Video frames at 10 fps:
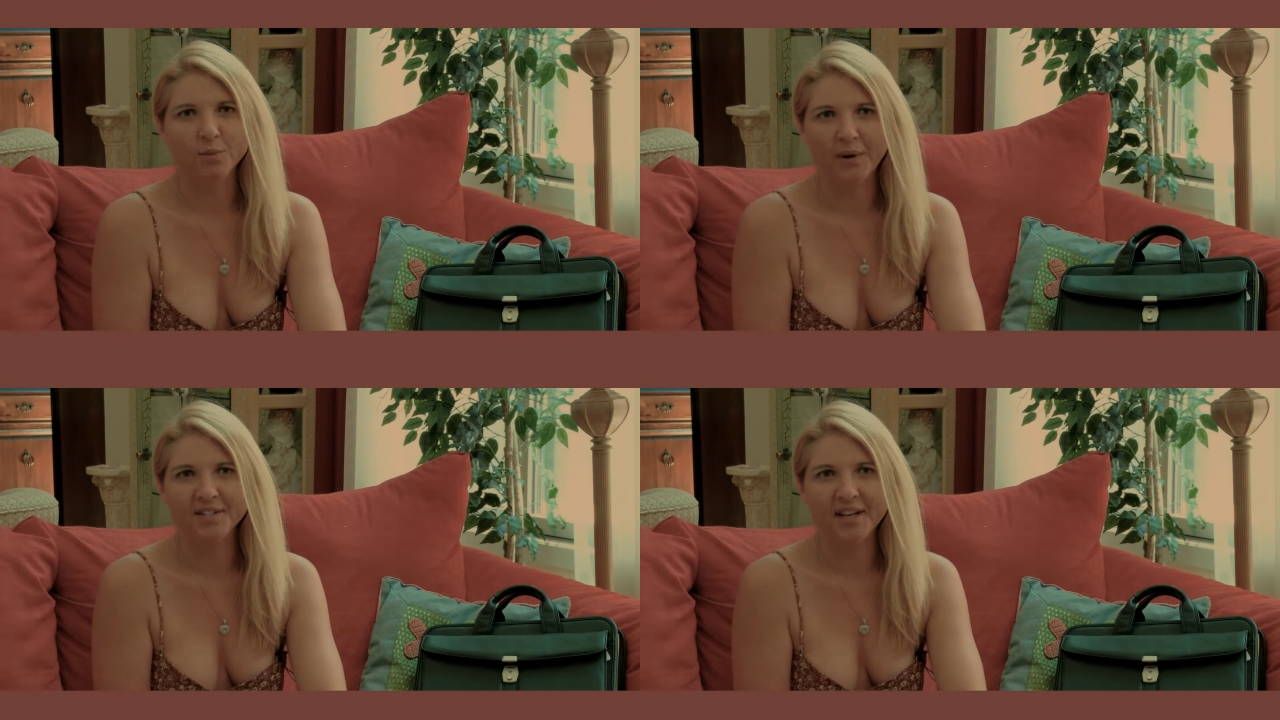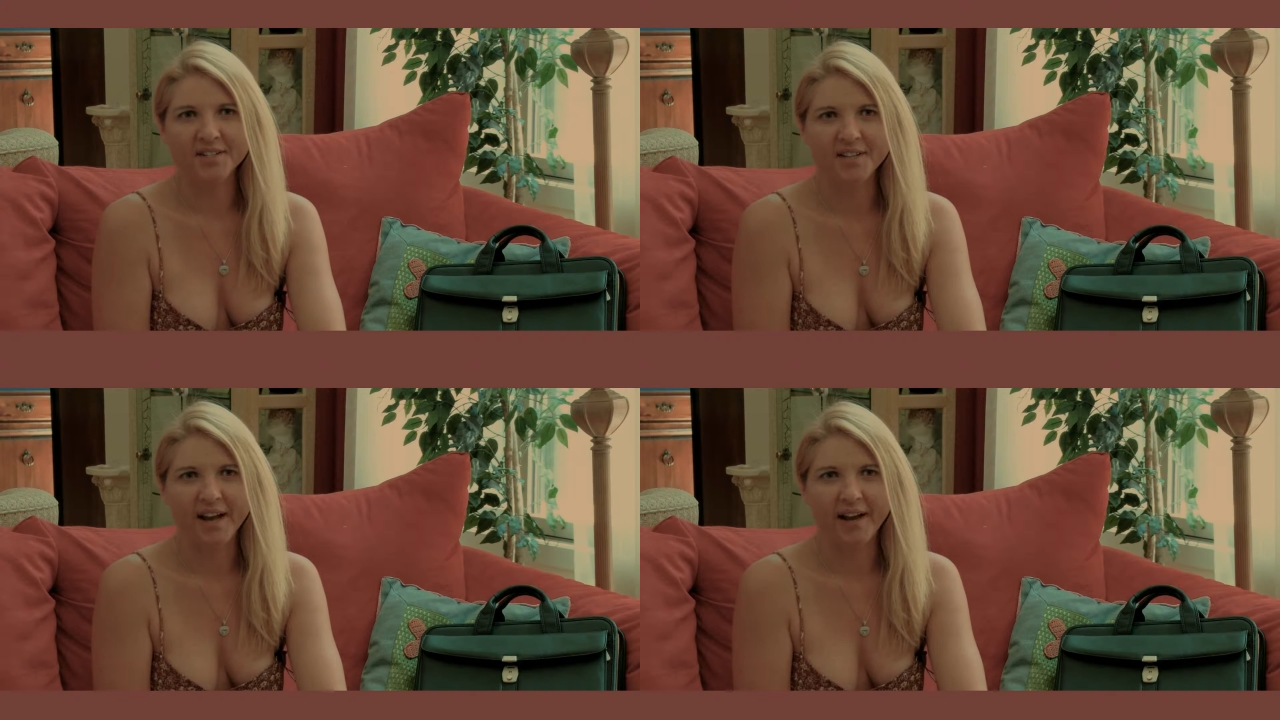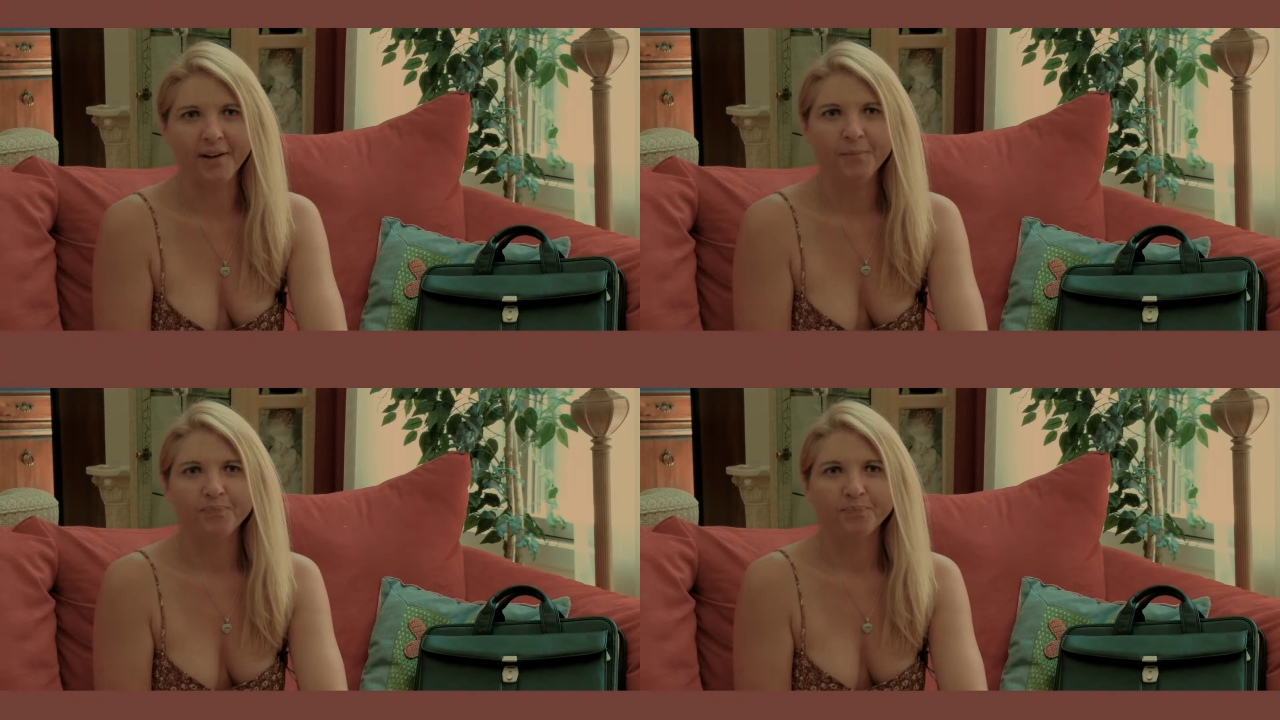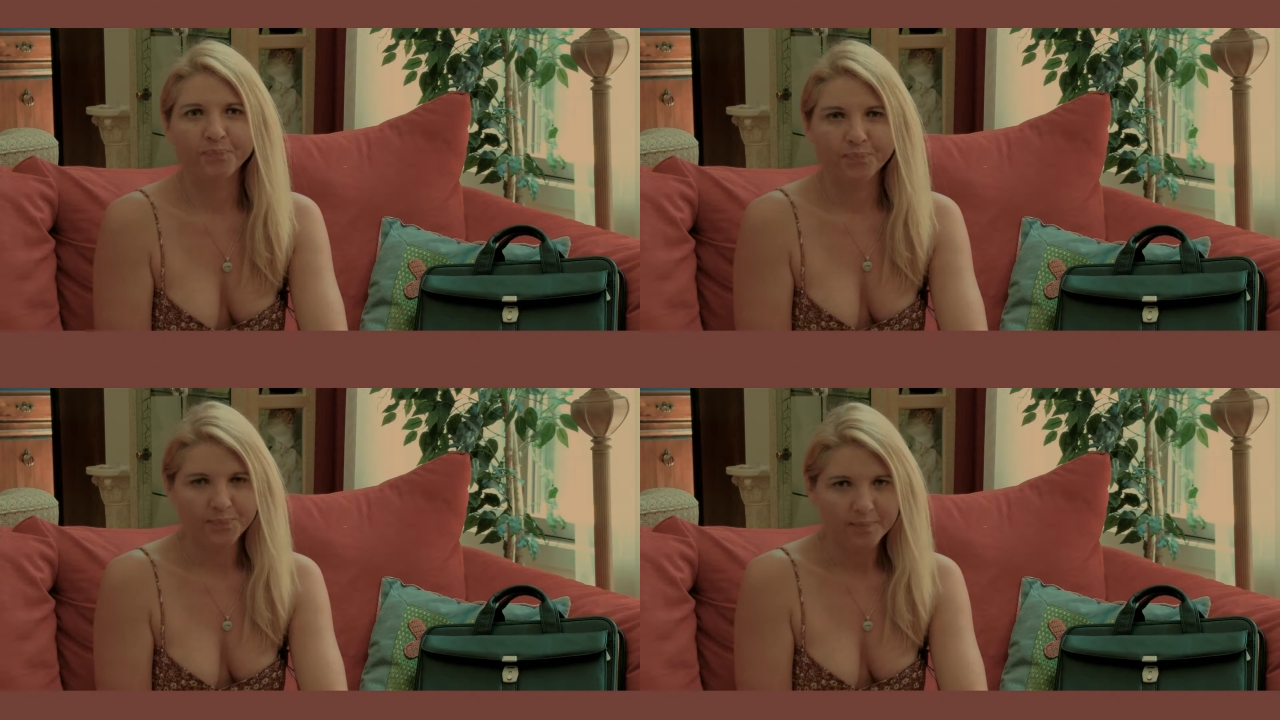once they say
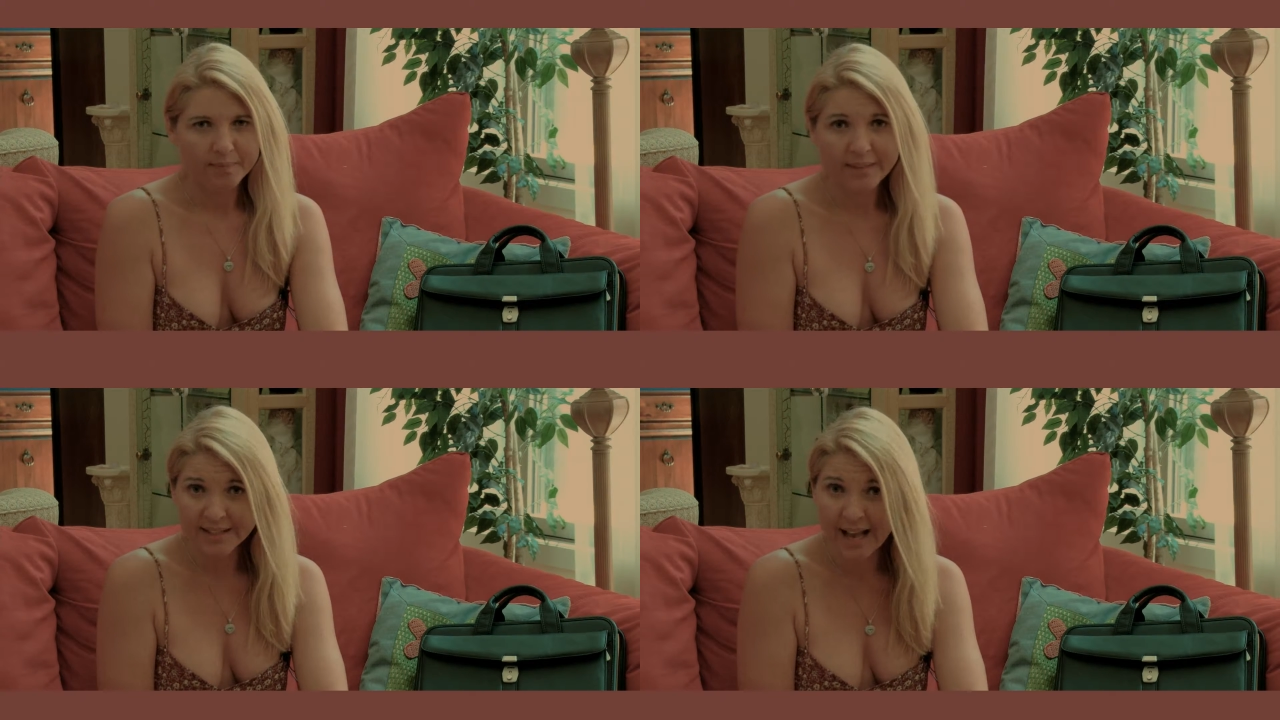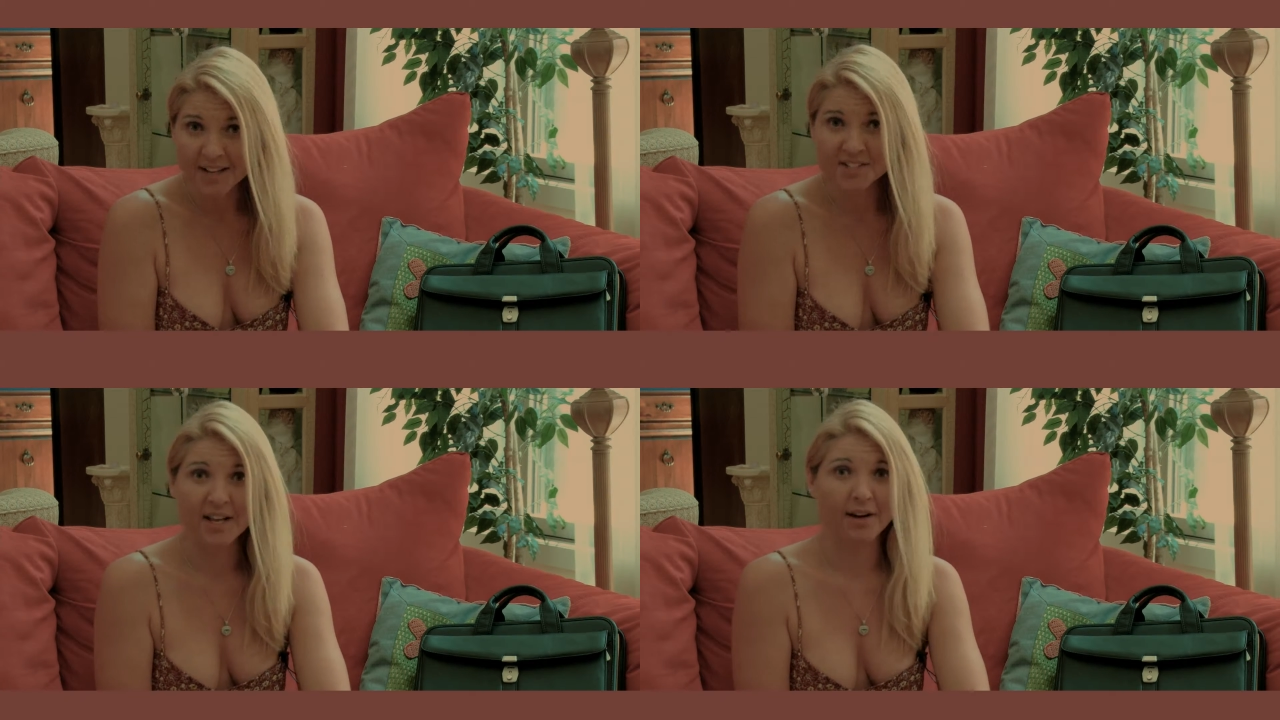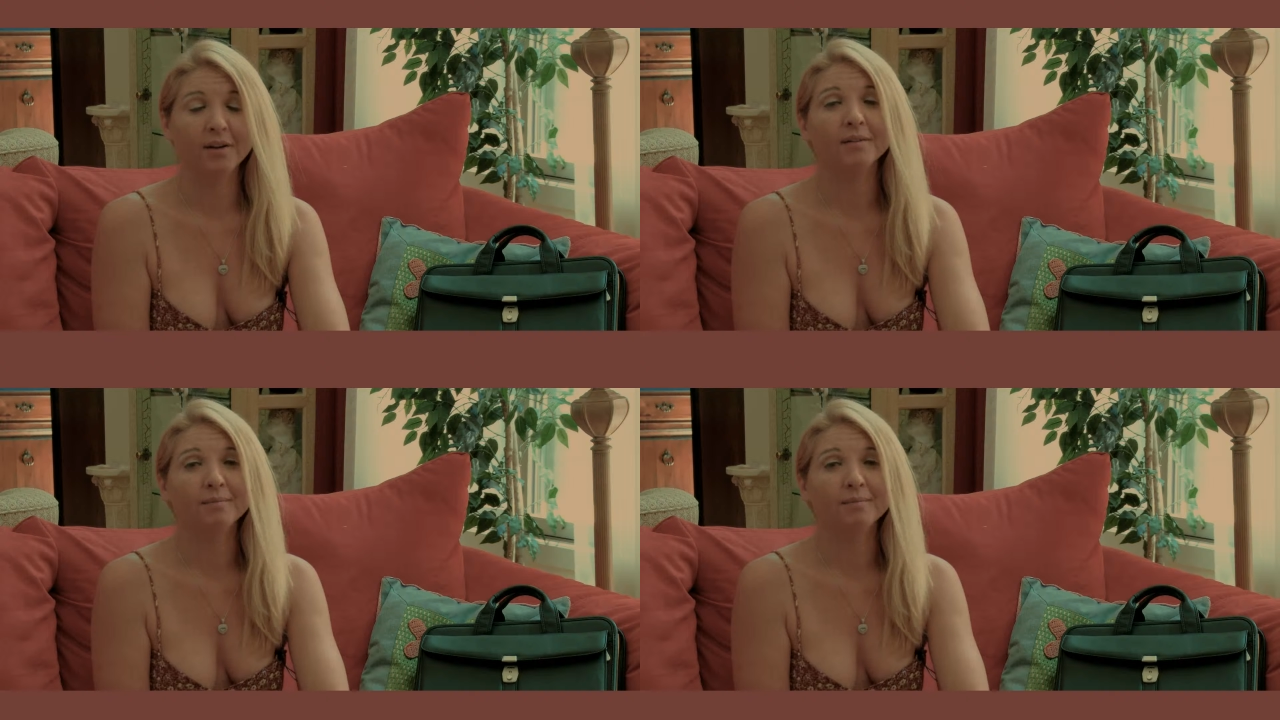yes, then